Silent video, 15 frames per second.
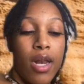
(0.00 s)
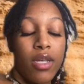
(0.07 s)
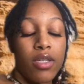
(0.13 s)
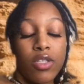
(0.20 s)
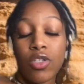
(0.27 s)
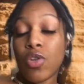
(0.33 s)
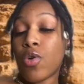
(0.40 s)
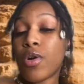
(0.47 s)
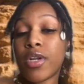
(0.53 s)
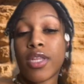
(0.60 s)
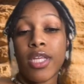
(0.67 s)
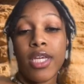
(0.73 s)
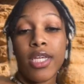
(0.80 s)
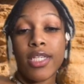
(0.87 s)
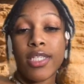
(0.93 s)
not
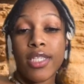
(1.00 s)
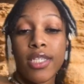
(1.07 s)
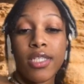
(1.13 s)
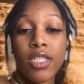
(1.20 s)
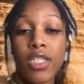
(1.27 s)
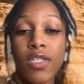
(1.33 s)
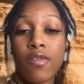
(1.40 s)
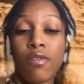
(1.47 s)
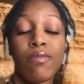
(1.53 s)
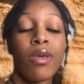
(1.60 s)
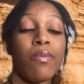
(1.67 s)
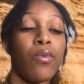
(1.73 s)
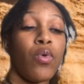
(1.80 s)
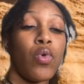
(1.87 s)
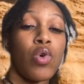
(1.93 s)
ignoring the existence of the
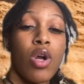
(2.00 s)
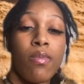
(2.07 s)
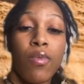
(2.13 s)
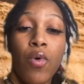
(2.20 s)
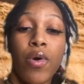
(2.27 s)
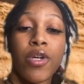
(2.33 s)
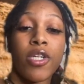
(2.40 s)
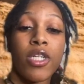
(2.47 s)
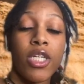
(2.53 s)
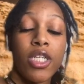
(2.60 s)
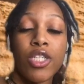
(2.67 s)
people who are born in